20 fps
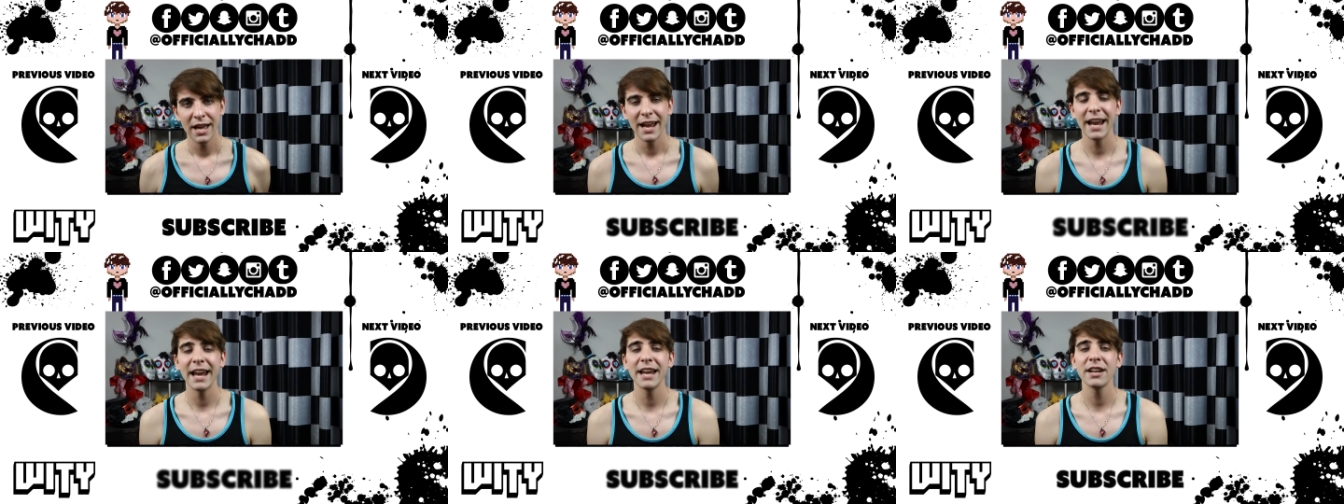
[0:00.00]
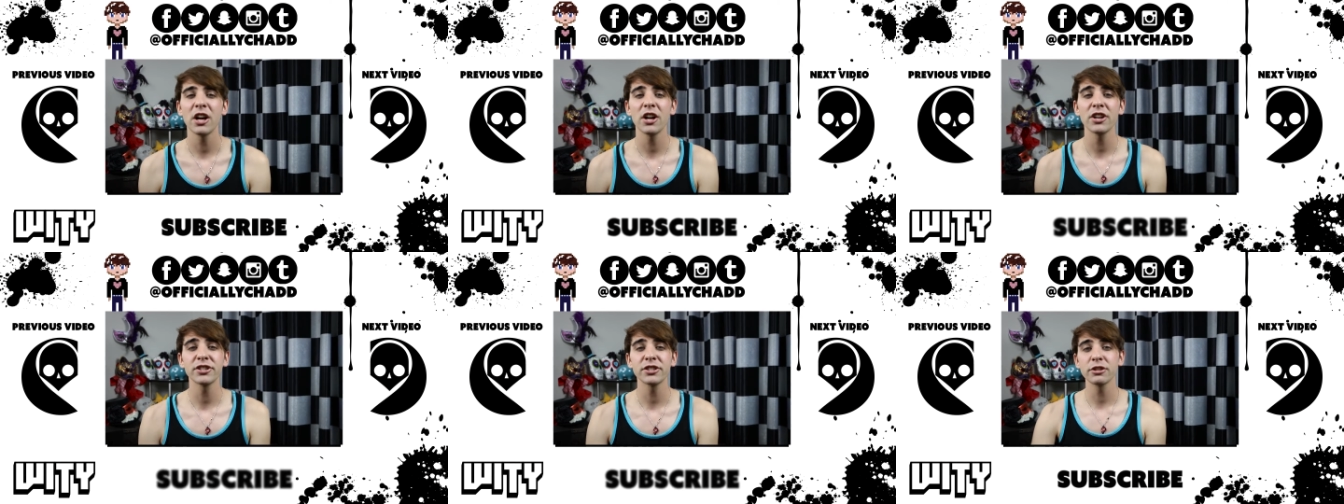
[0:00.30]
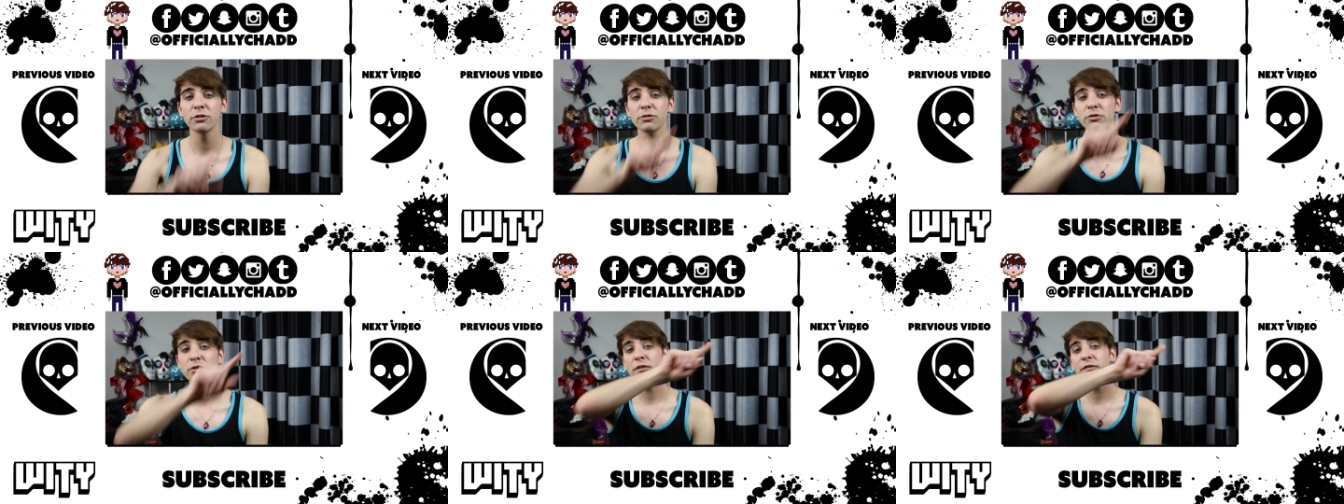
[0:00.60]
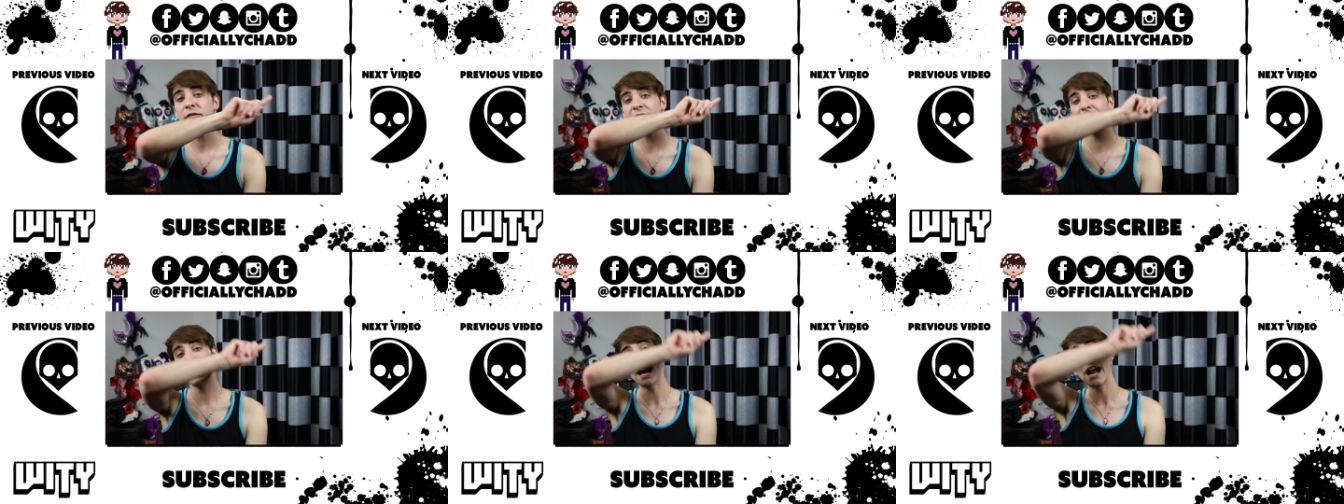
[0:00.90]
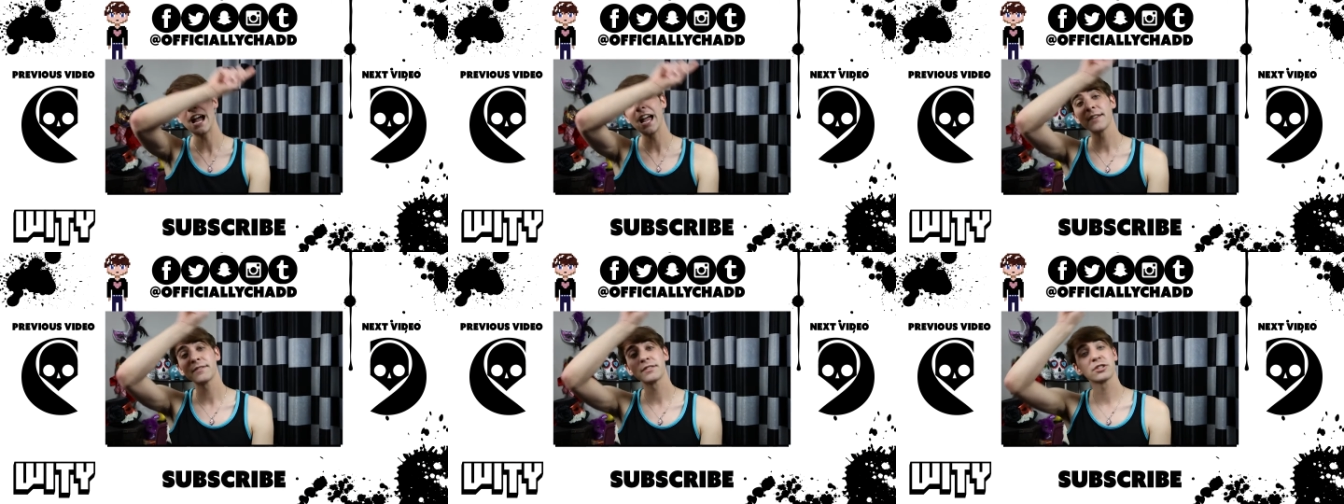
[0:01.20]
And also don't forget
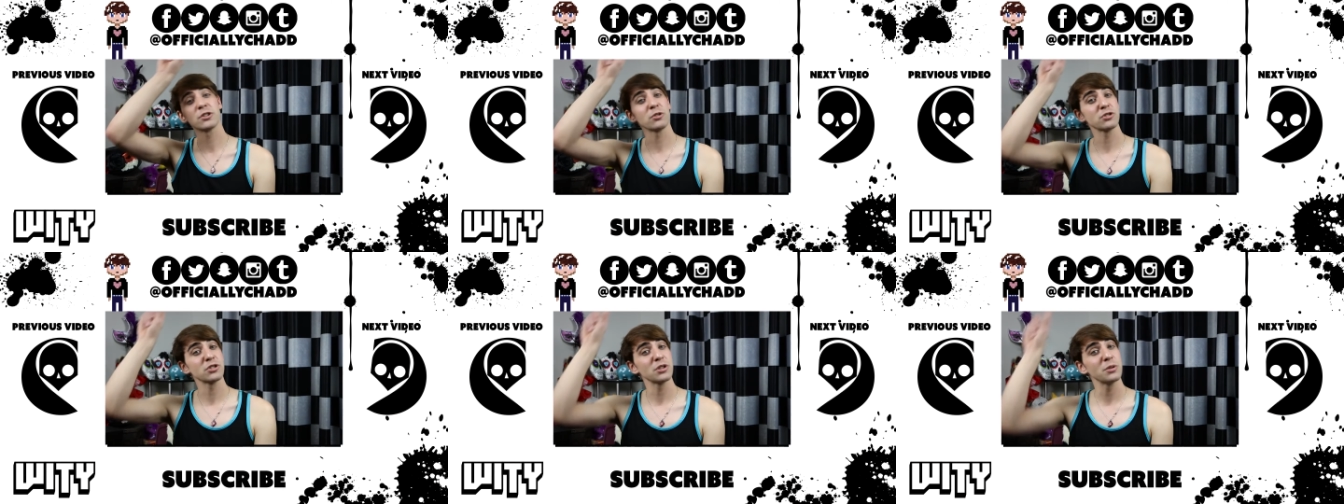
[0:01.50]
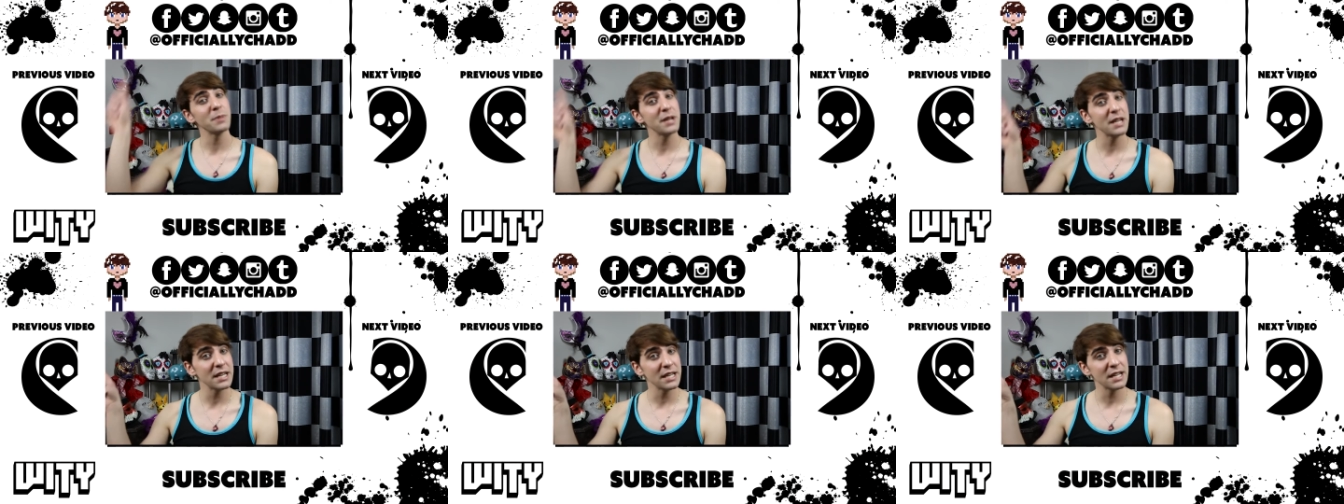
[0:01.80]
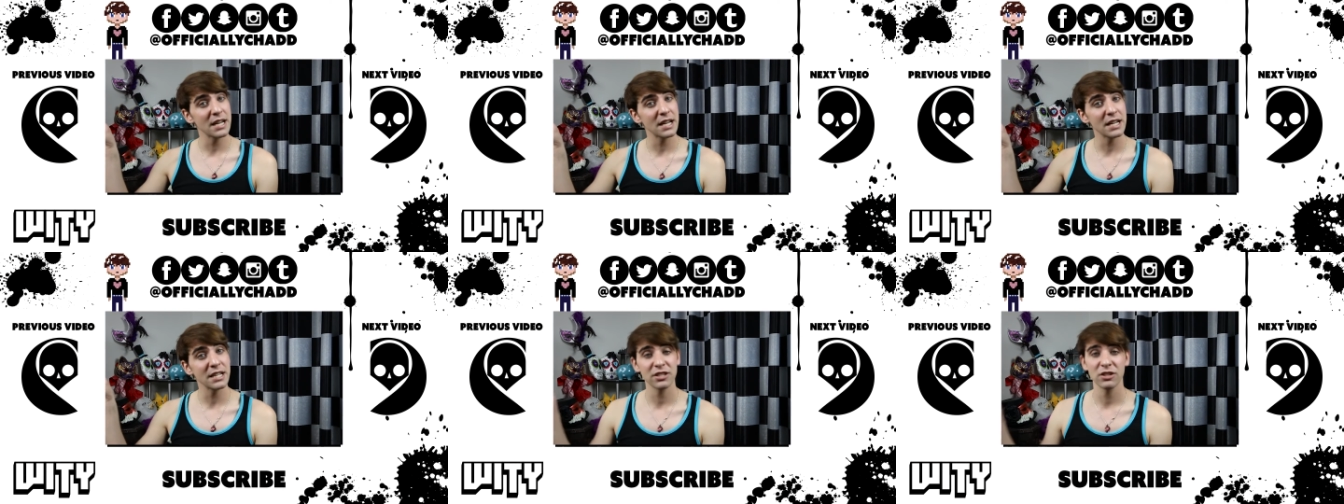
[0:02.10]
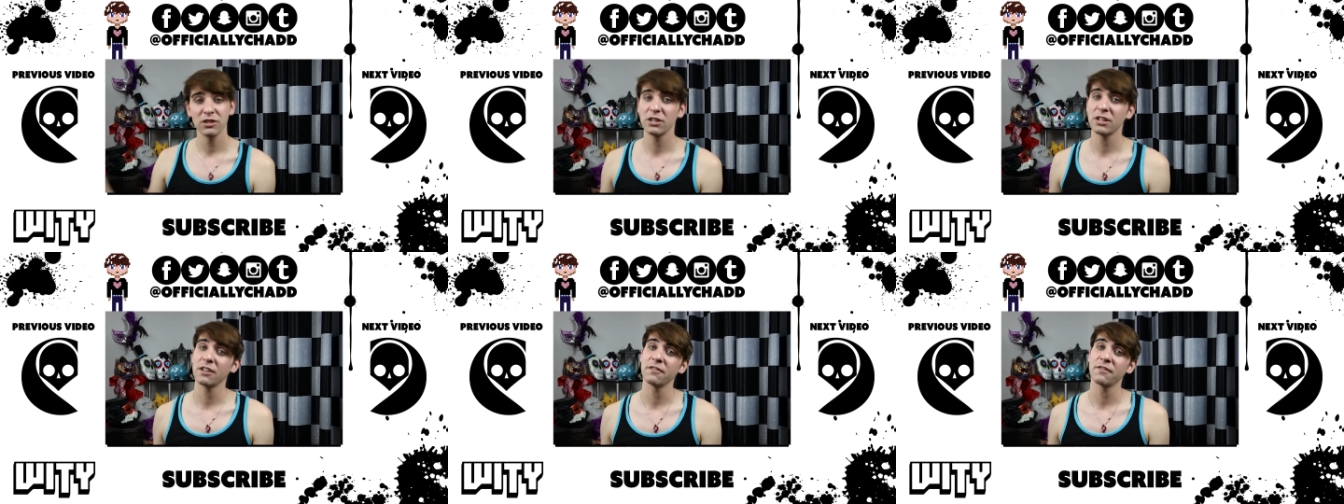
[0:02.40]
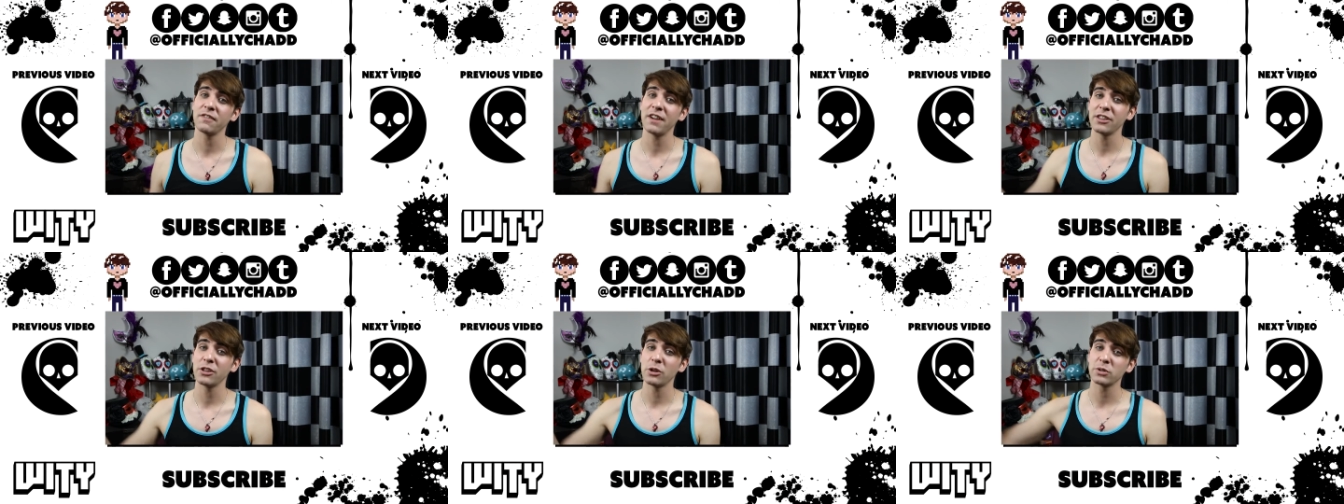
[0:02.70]
I have social media so you can
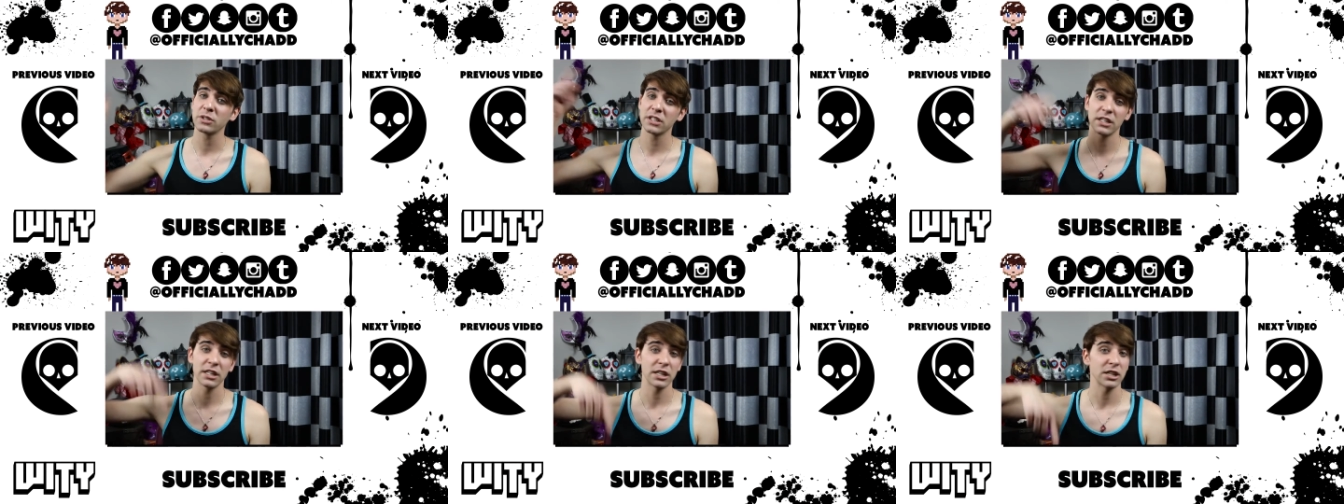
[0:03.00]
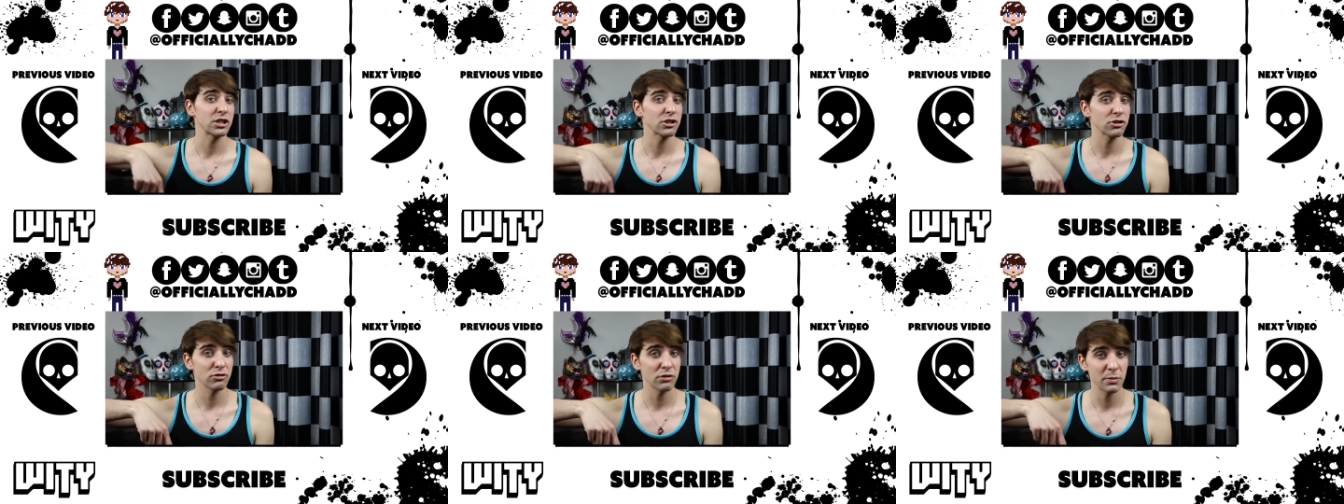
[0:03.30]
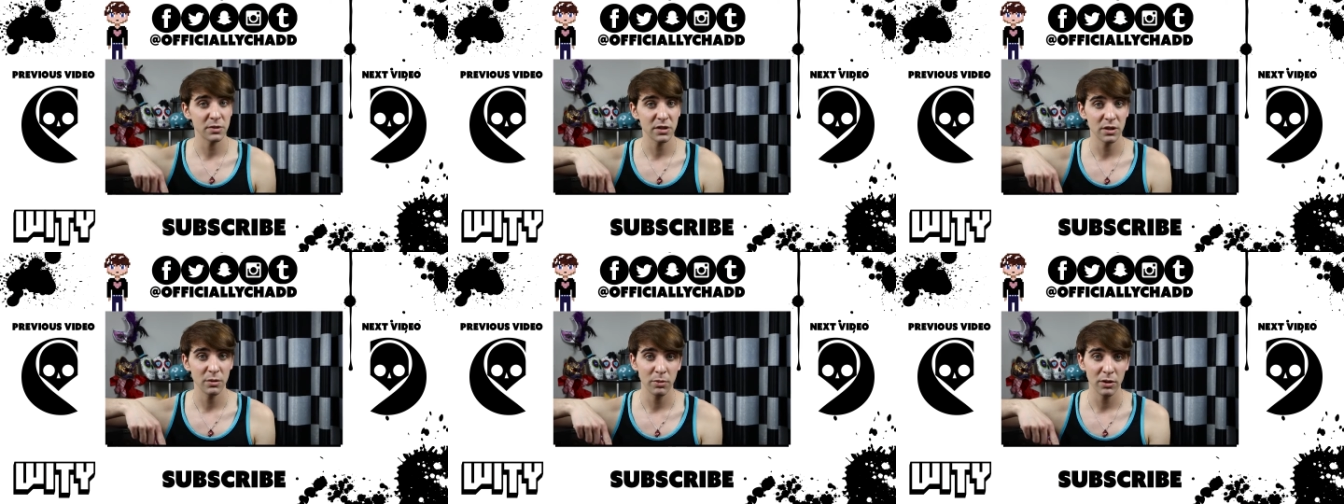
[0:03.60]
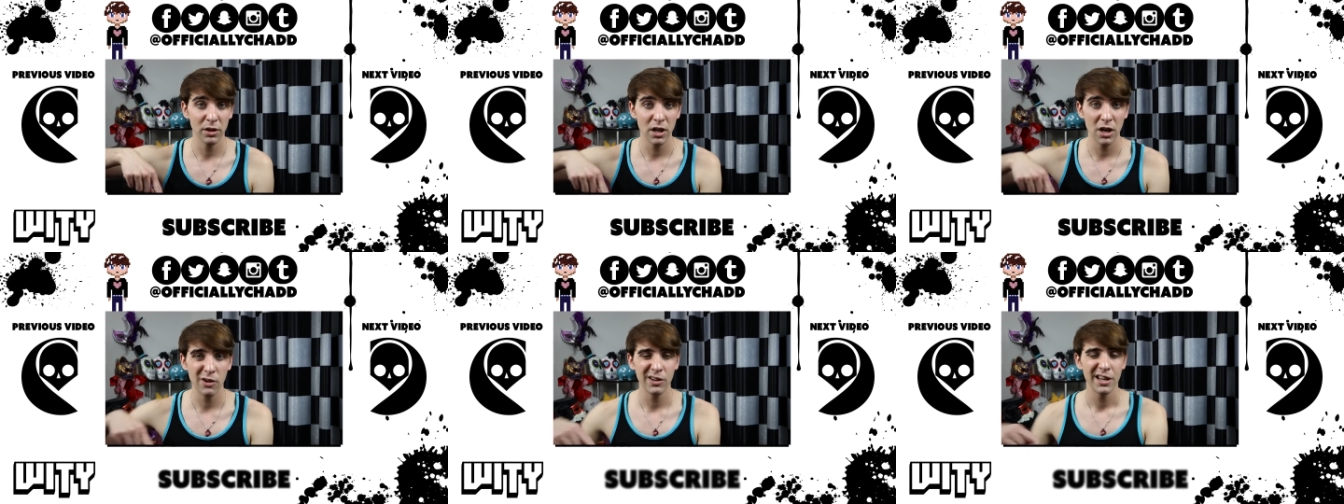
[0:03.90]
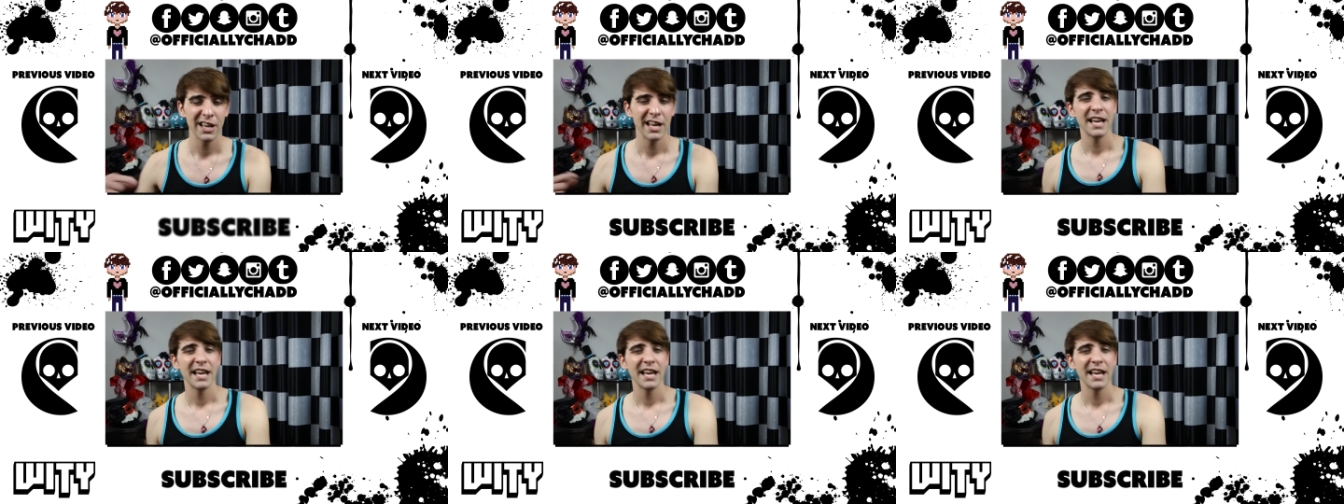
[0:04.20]
find those in the description below